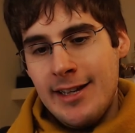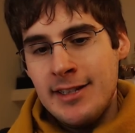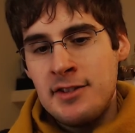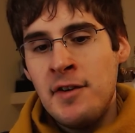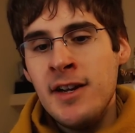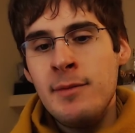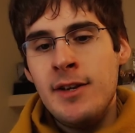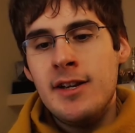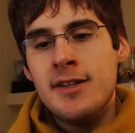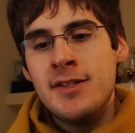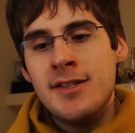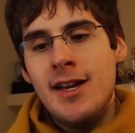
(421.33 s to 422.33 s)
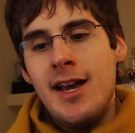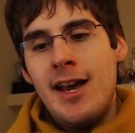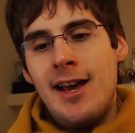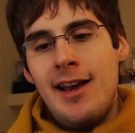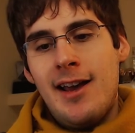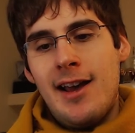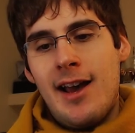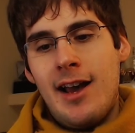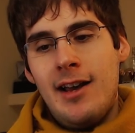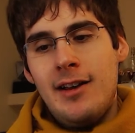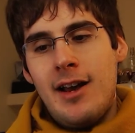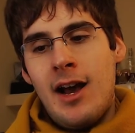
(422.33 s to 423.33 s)
it's funny because
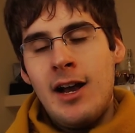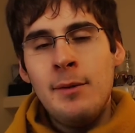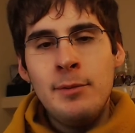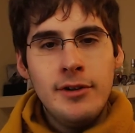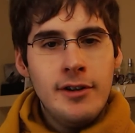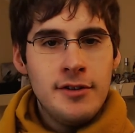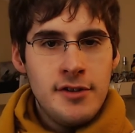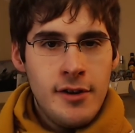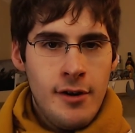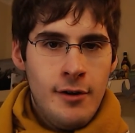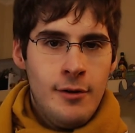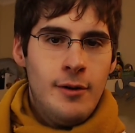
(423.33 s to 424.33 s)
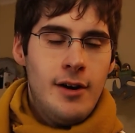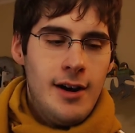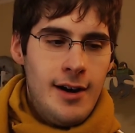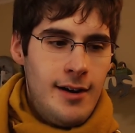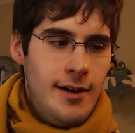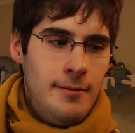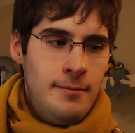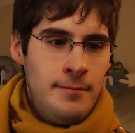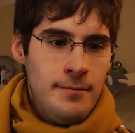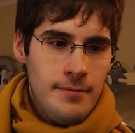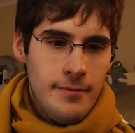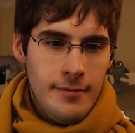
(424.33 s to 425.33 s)
a couple years ago,
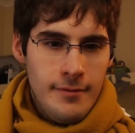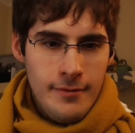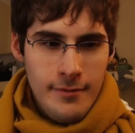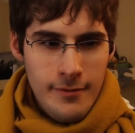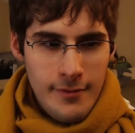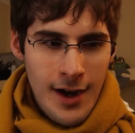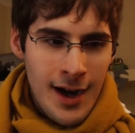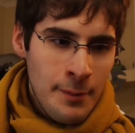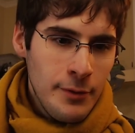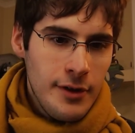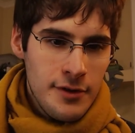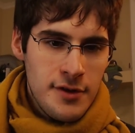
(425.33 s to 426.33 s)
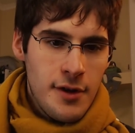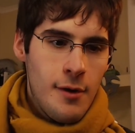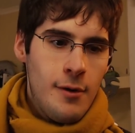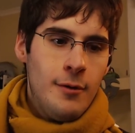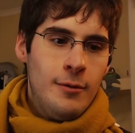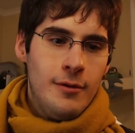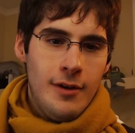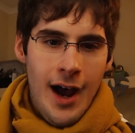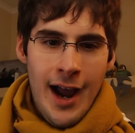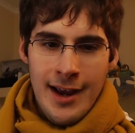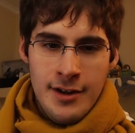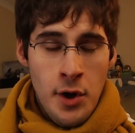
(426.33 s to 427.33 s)
um, a couple years ago, I
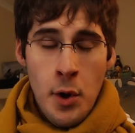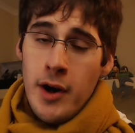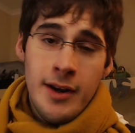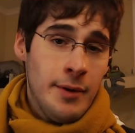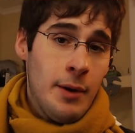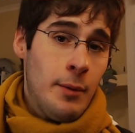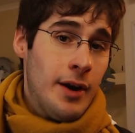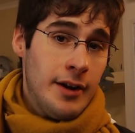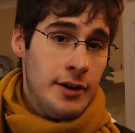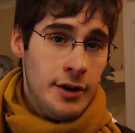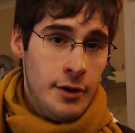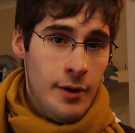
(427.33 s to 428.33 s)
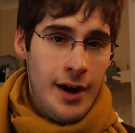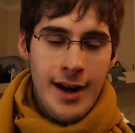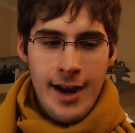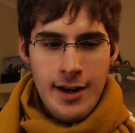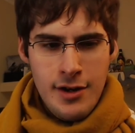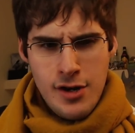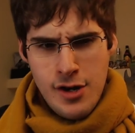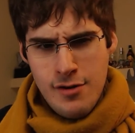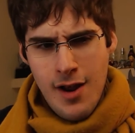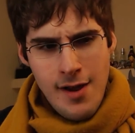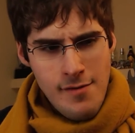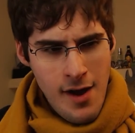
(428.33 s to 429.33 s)
had no idea what I wanted to do, and I had
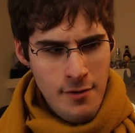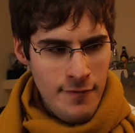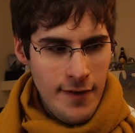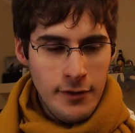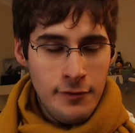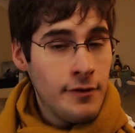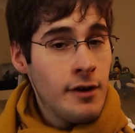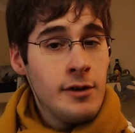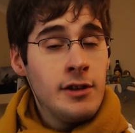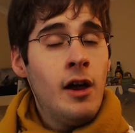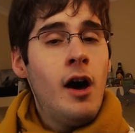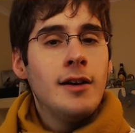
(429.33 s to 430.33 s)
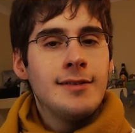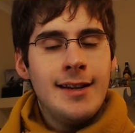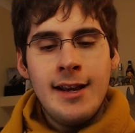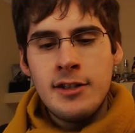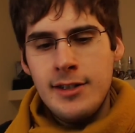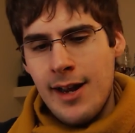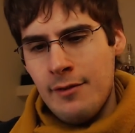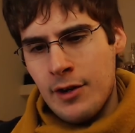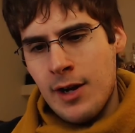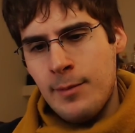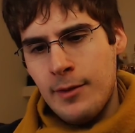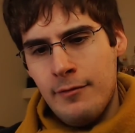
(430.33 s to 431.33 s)
I, felt very lost. And I actually have a
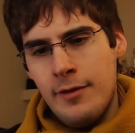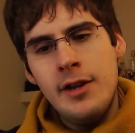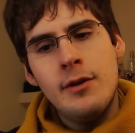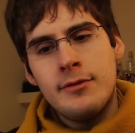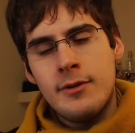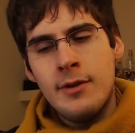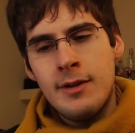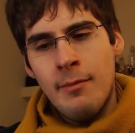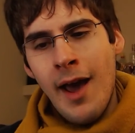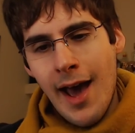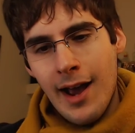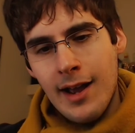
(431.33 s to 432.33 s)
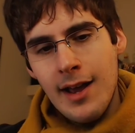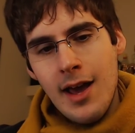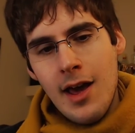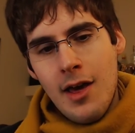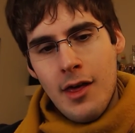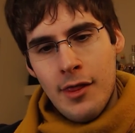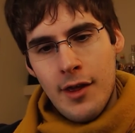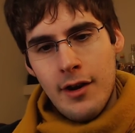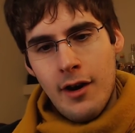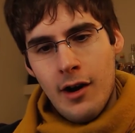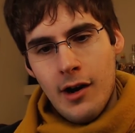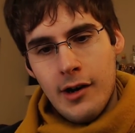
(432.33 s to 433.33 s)
couple of videos going back that
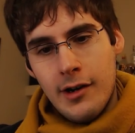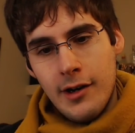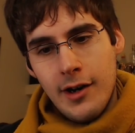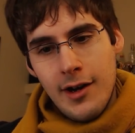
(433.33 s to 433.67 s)
are